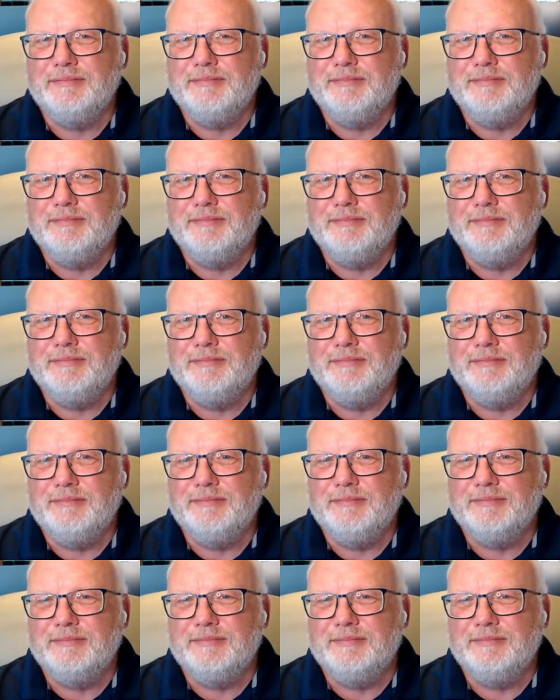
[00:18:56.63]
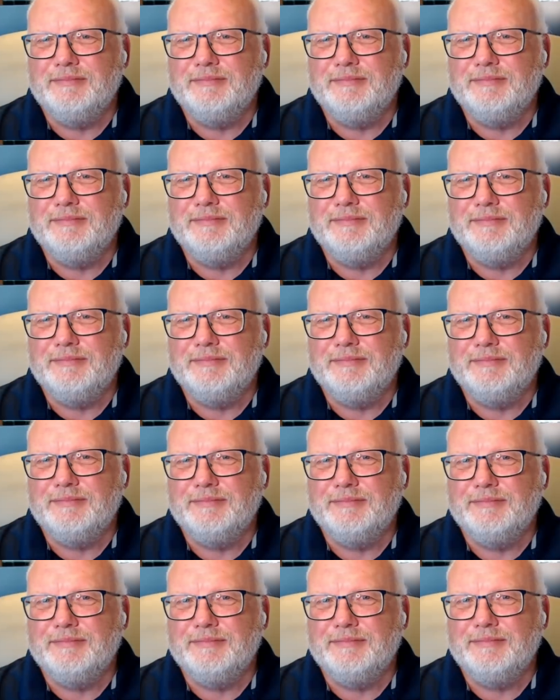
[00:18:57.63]

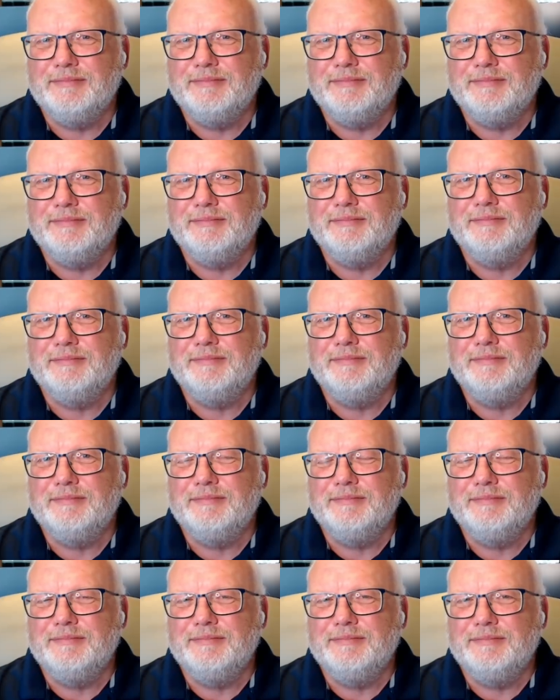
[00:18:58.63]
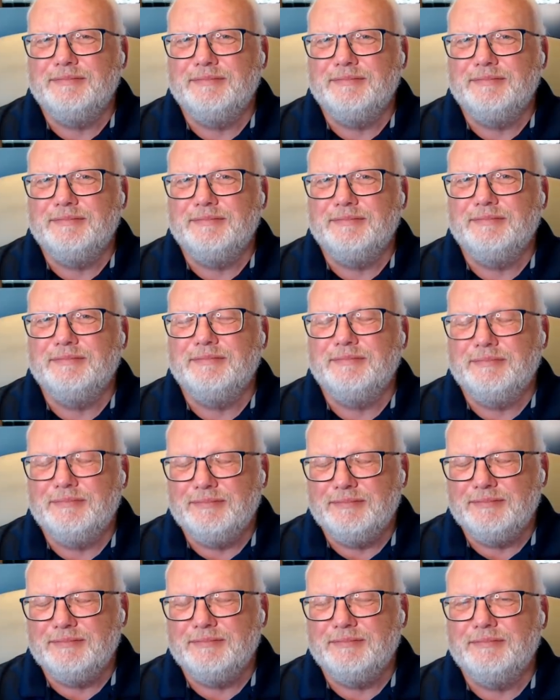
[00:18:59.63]

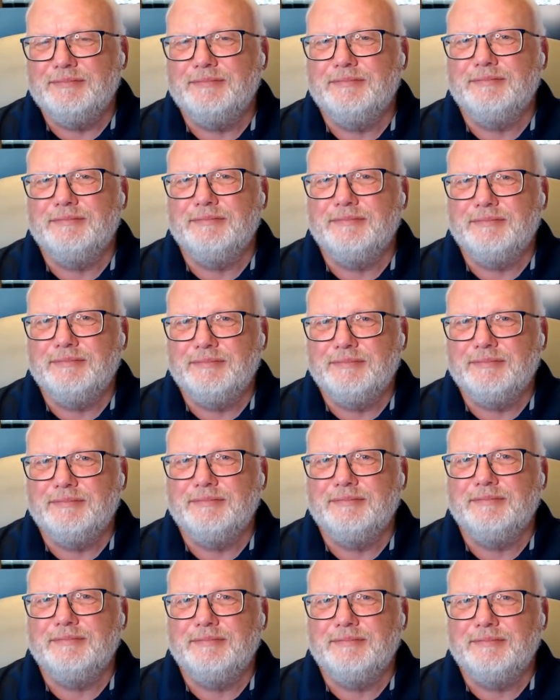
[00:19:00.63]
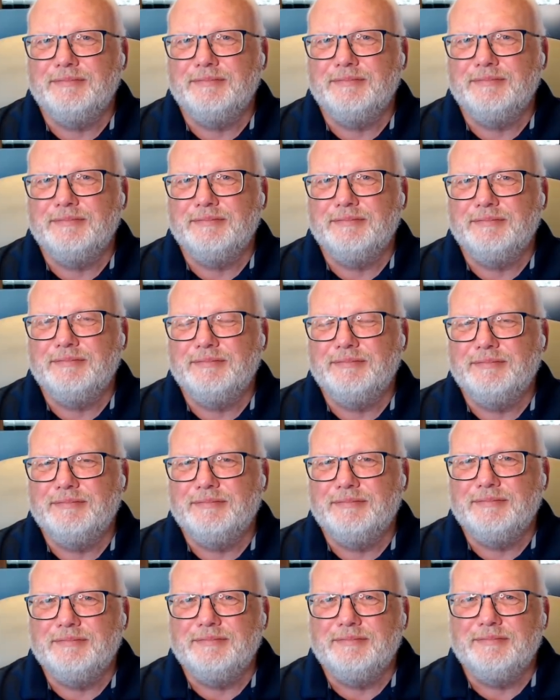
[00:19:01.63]

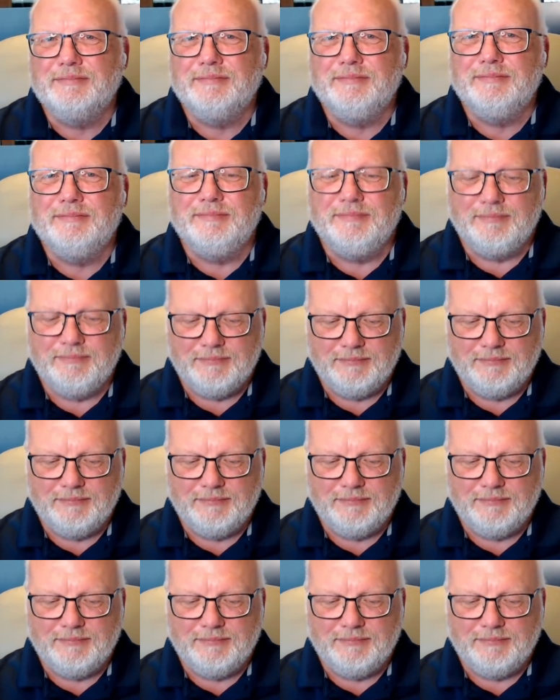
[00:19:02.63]
[no speech]